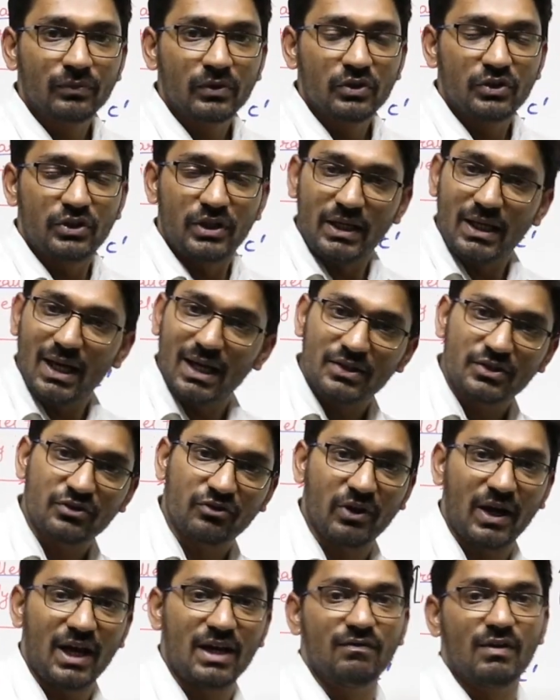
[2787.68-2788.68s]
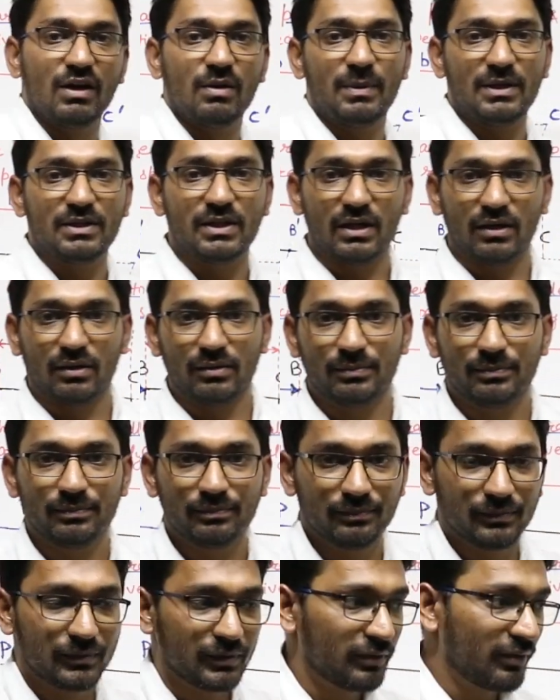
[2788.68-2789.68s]
shear strain will be there,
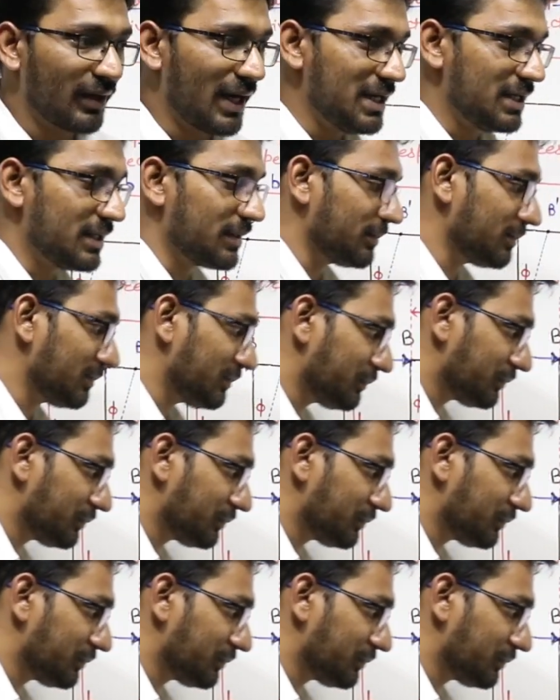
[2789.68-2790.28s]
right?